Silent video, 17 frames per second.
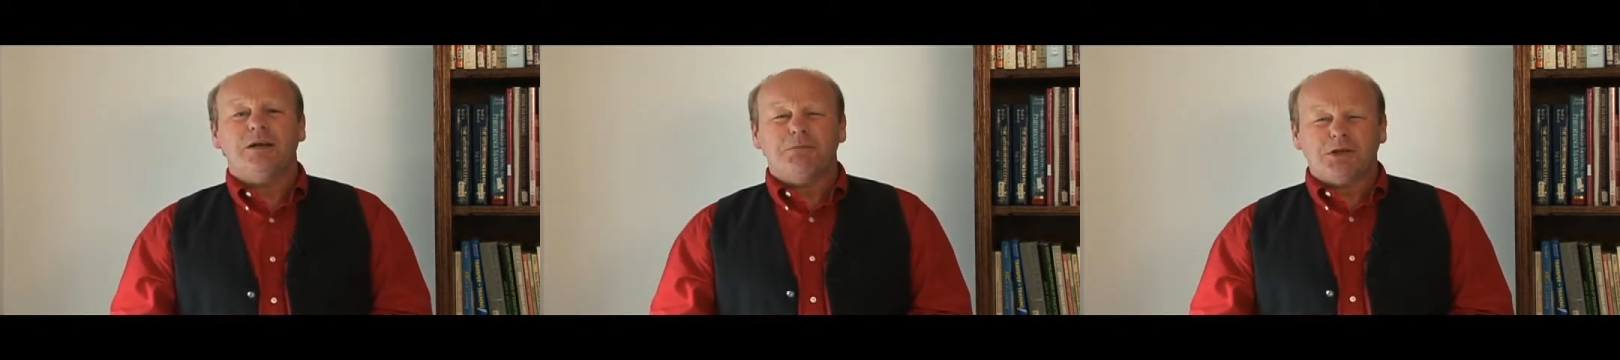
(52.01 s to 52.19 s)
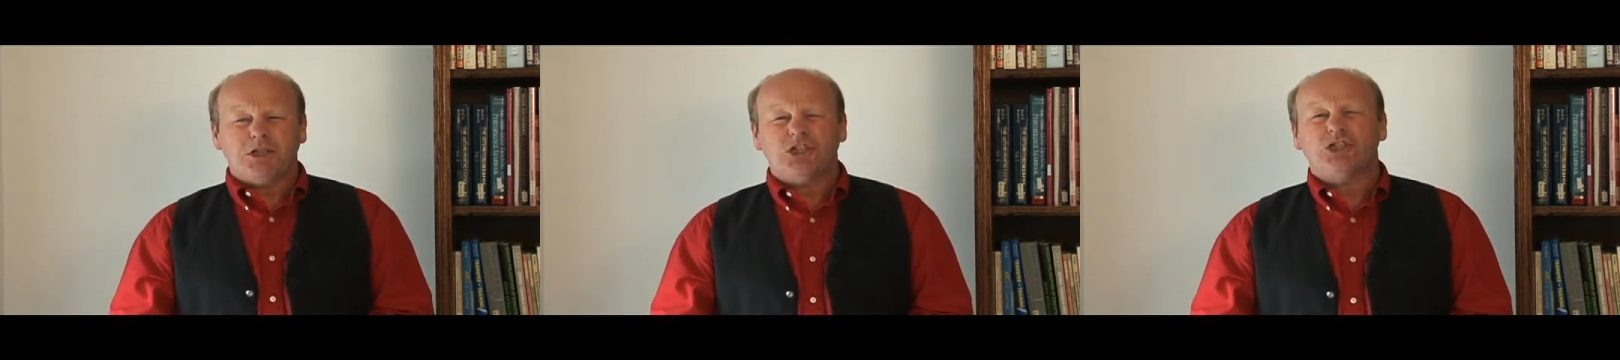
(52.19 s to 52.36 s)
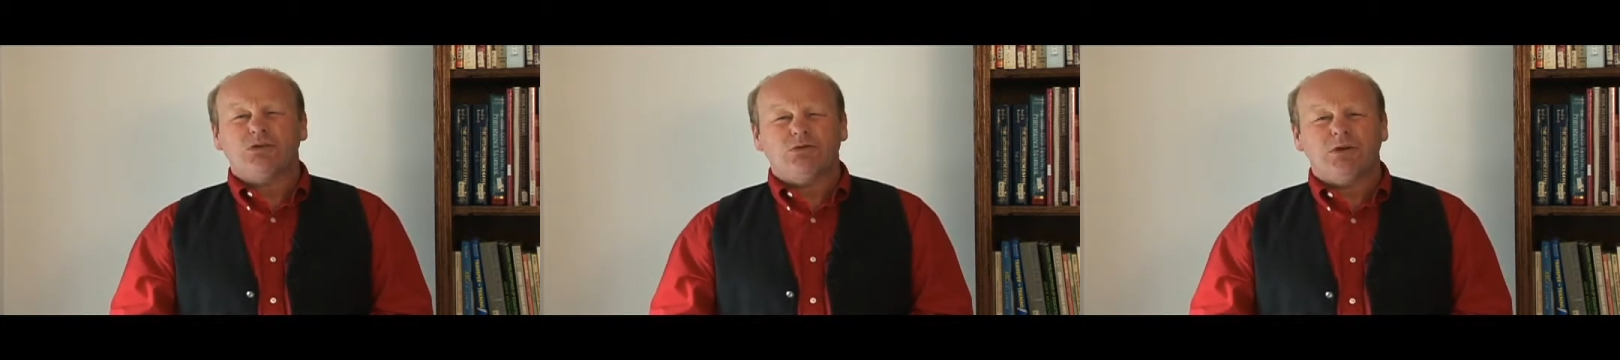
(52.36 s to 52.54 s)

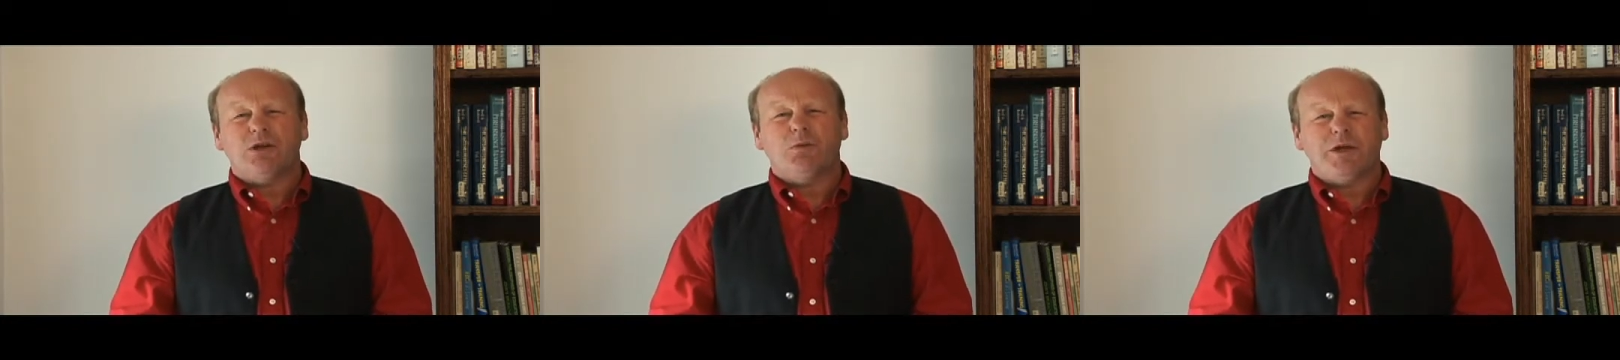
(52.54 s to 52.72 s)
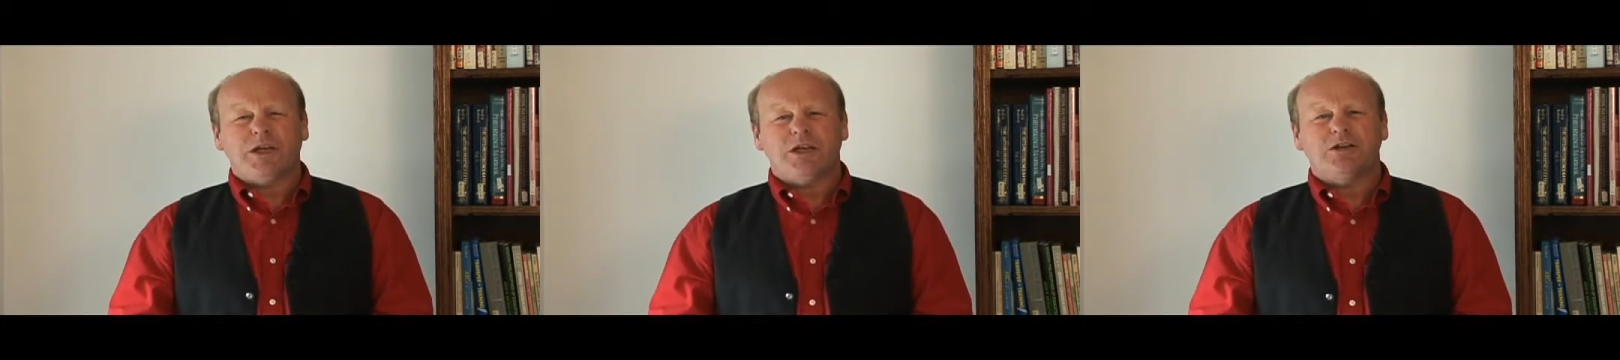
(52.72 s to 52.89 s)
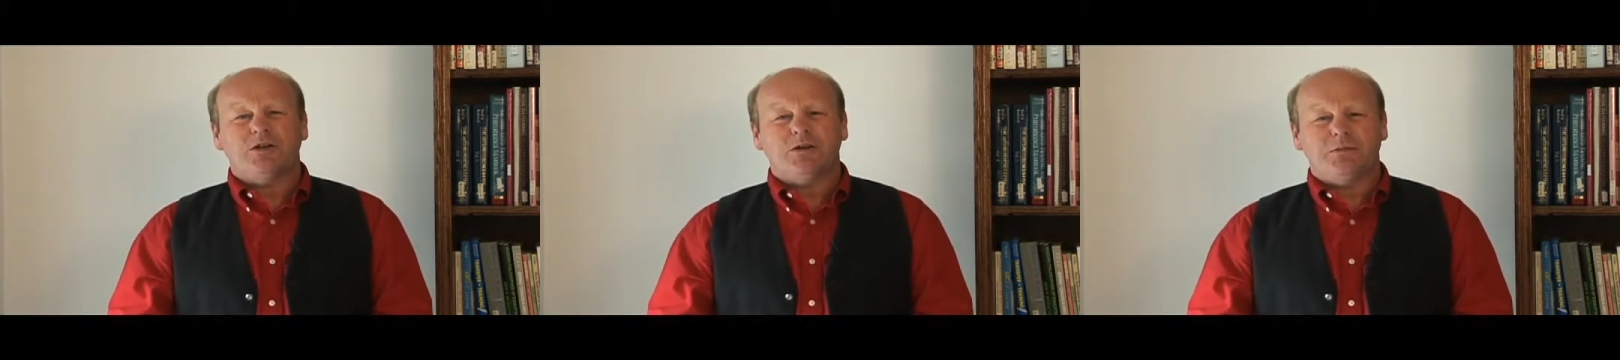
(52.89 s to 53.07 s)
but surely we
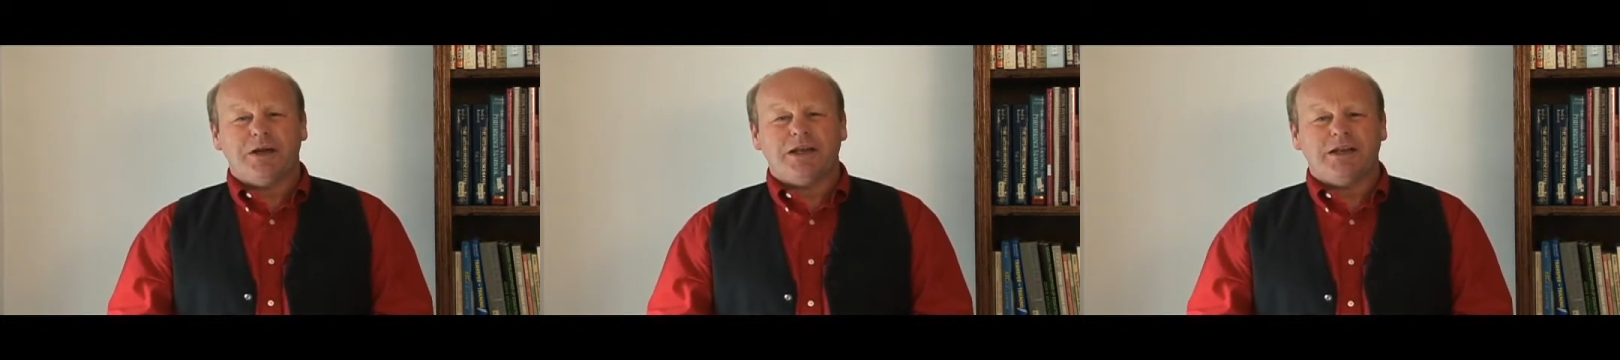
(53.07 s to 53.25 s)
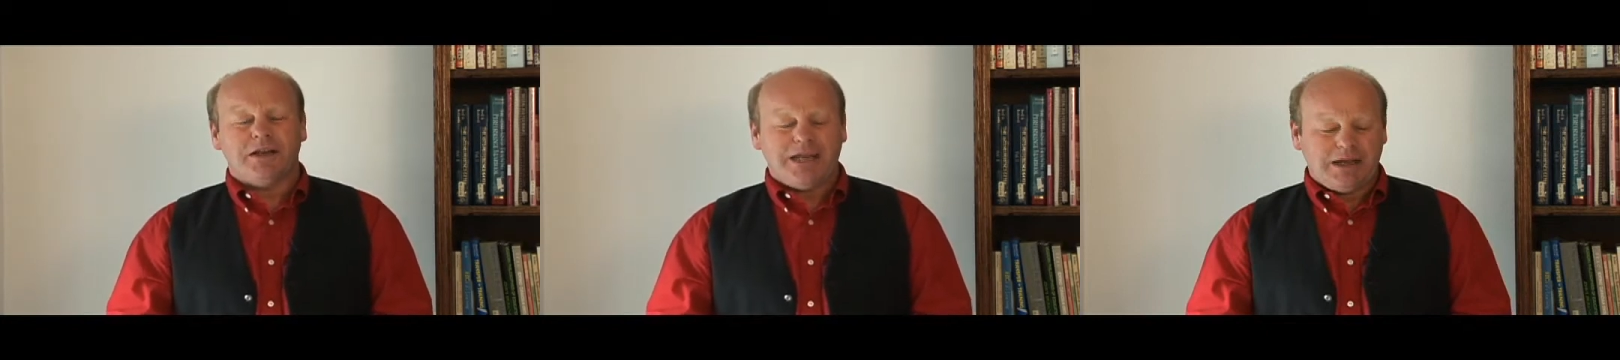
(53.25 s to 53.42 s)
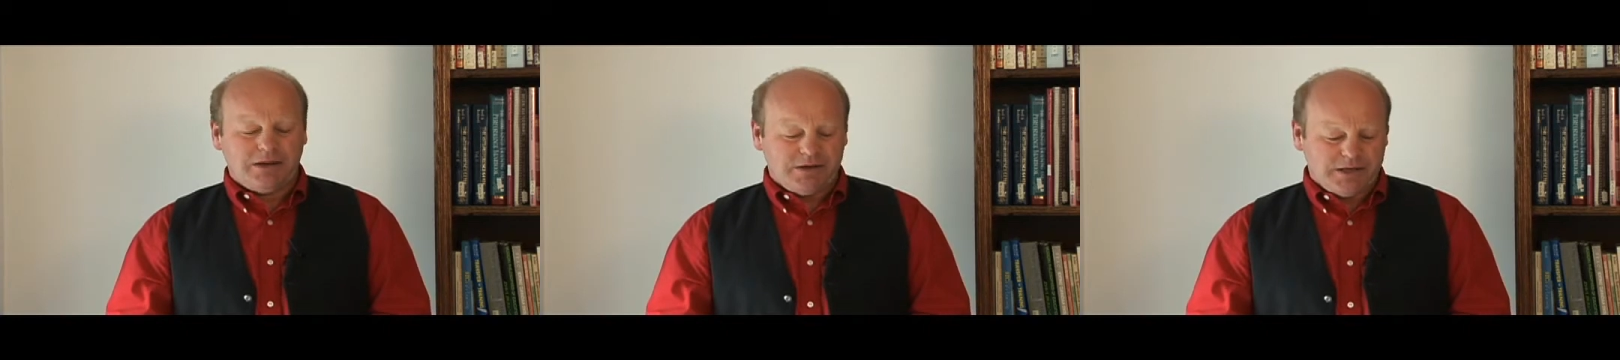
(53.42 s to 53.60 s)
can do better
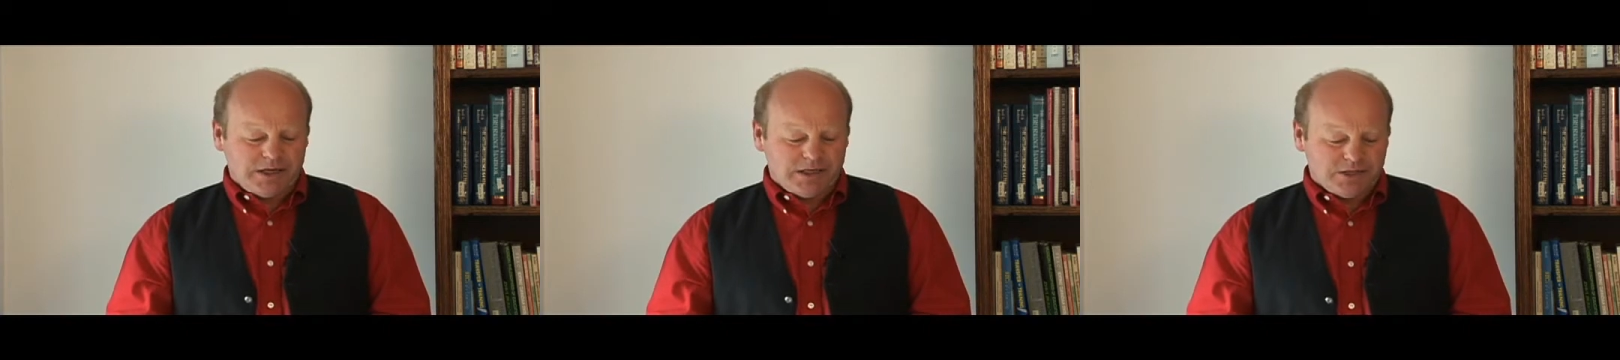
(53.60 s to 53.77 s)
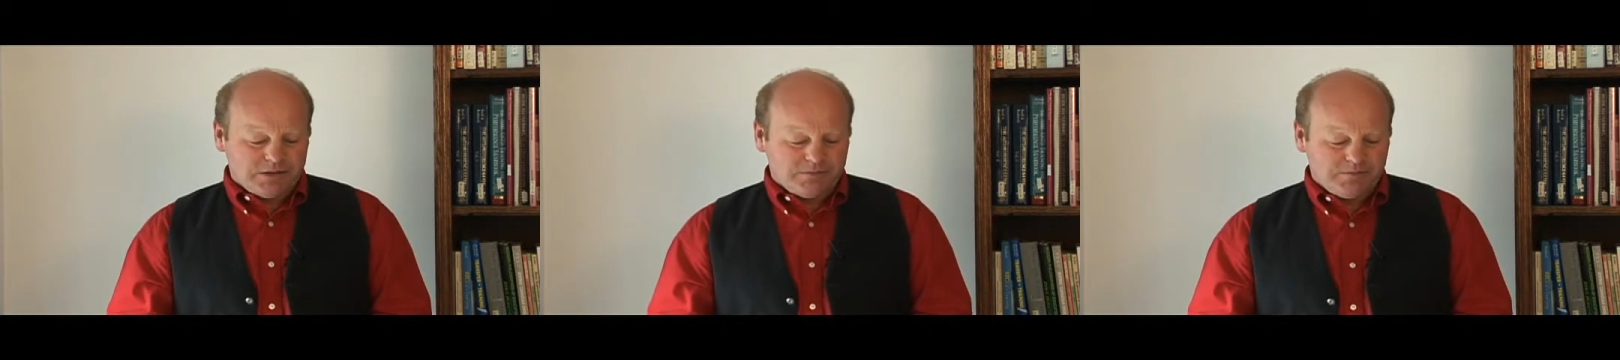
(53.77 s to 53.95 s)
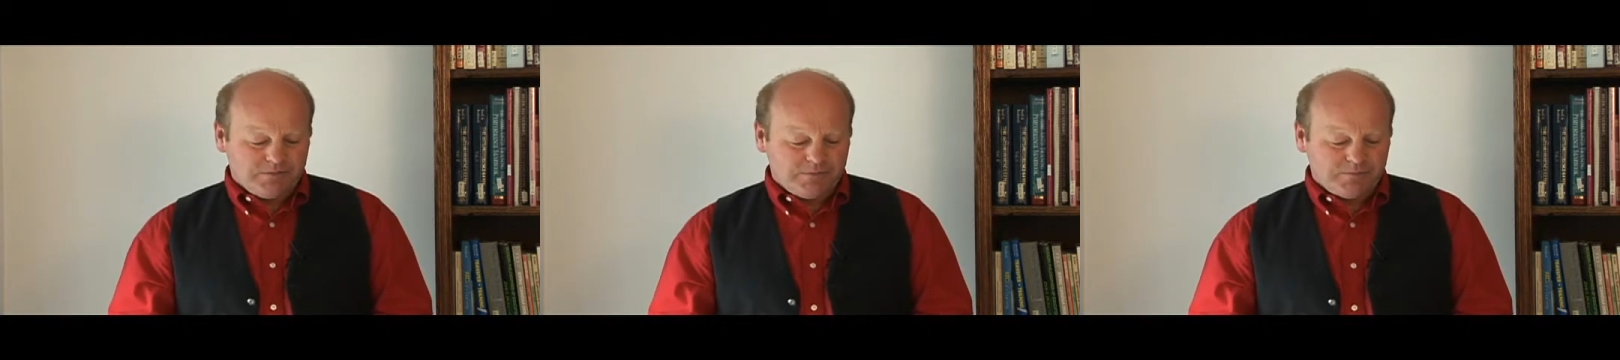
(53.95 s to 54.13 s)
nowadays.